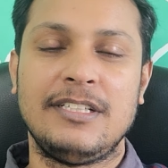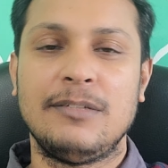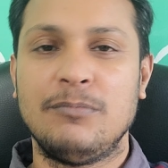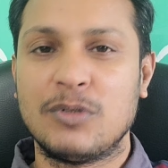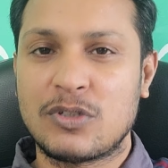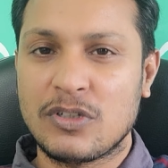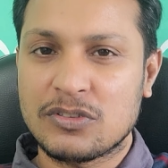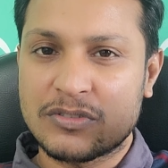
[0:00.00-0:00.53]

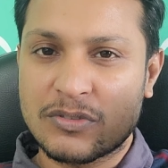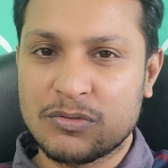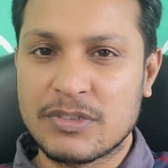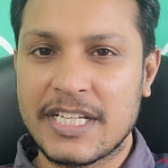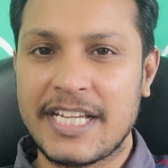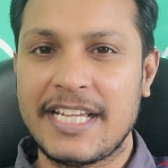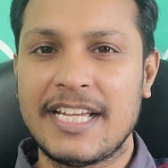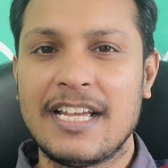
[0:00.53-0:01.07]
because
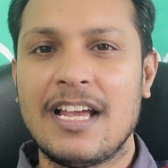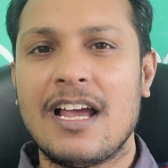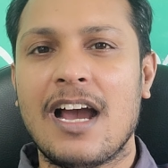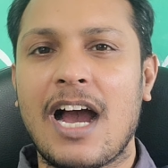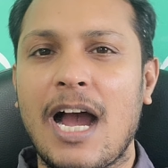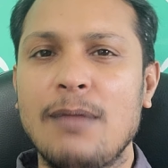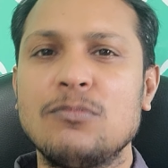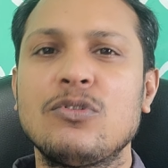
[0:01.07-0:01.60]
today
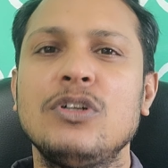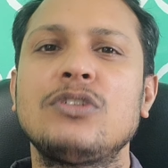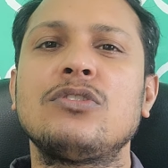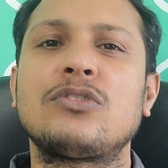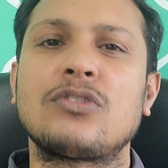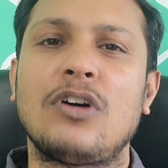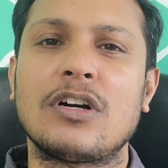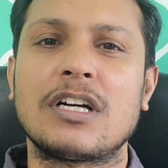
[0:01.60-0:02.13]
I'm going to
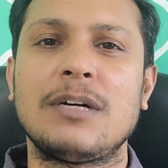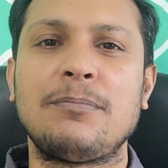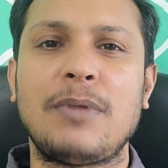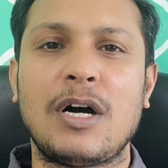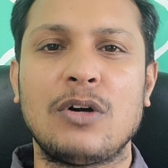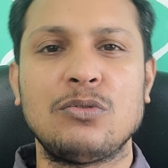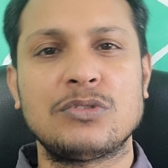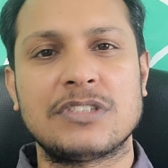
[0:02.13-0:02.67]
talk
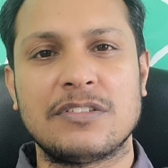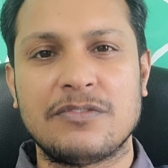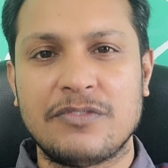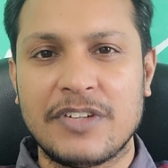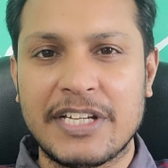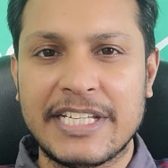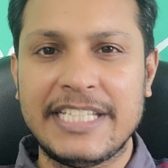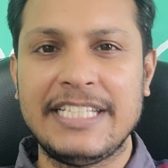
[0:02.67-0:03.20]
about a
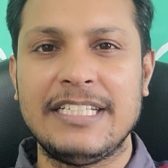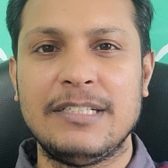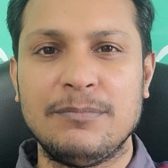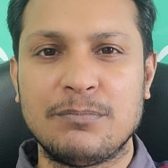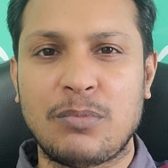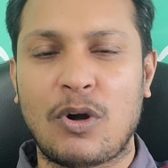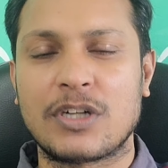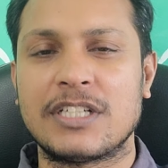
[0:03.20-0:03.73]
very
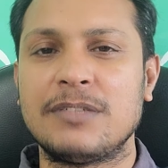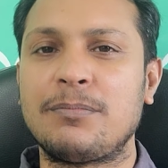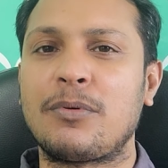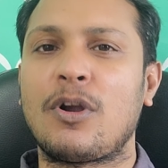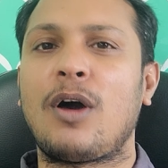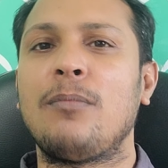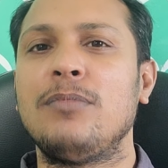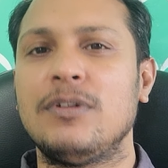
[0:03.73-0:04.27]
important
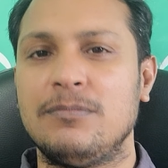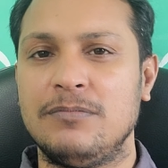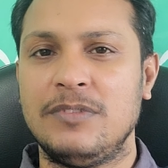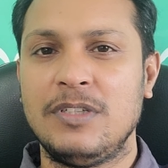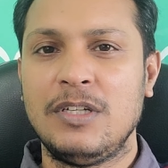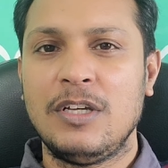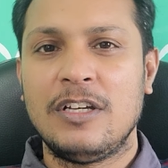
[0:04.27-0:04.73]
problem